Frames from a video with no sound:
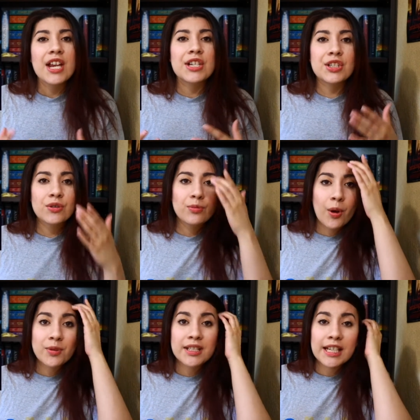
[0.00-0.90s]
She
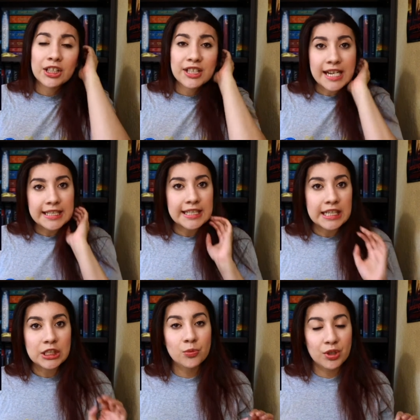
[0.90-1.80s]
wrote Killer
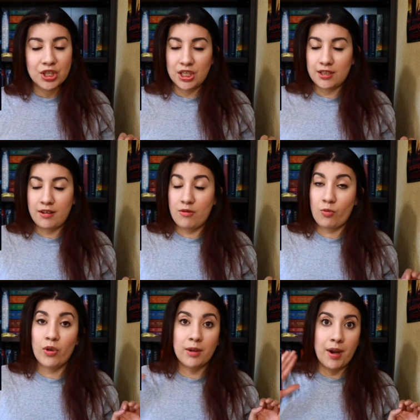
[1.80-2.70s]
Instinct, which is
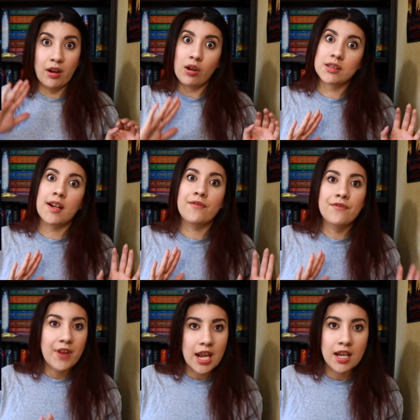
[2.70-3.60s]
one of my all-time
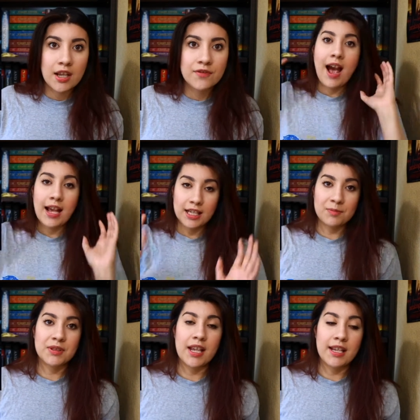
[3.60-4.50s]
faves. I
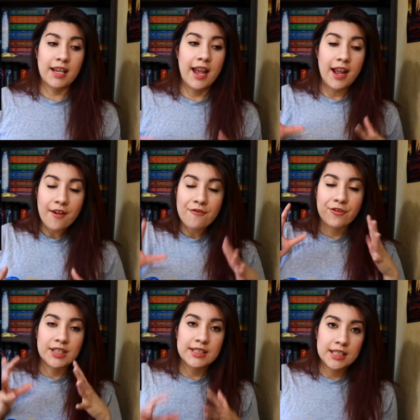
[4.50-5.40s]
keep saying it
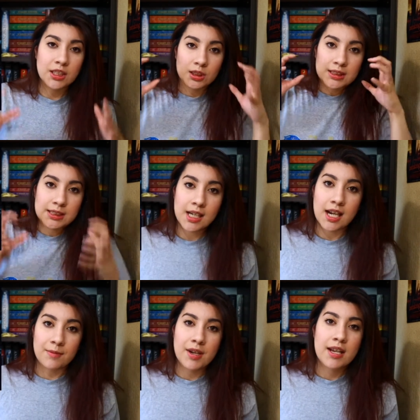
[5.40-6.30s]
every single
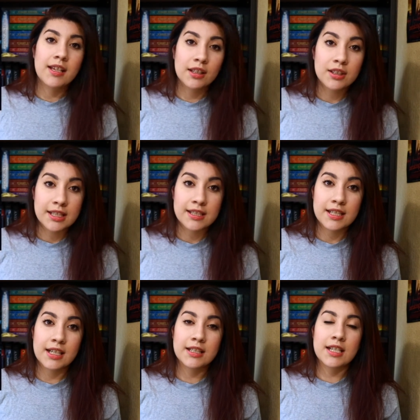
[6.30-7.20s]
time. Killer
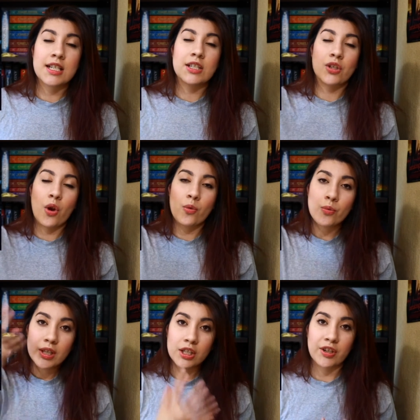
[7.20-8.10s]
Instinct is
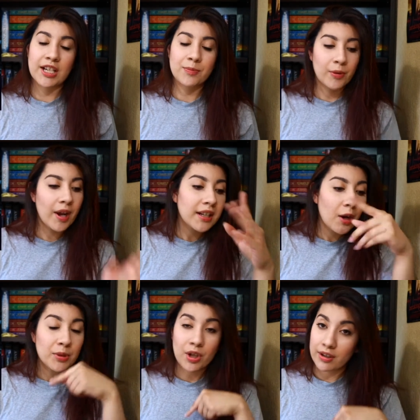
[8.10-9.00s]
really great, but right
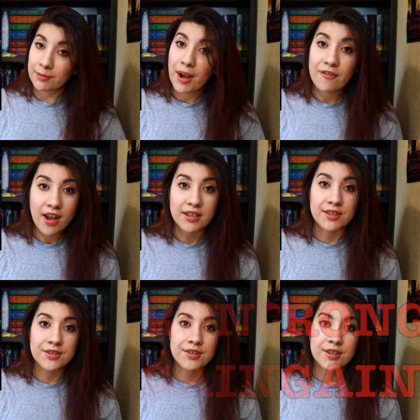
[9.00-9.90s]
now we're talking about
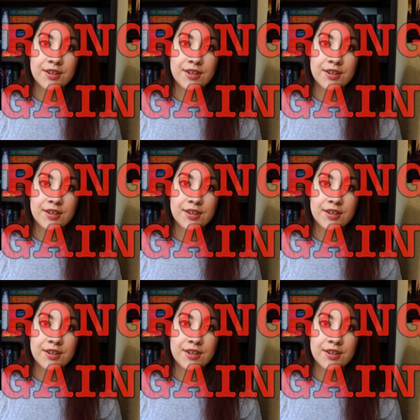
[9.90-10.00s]
Vanished.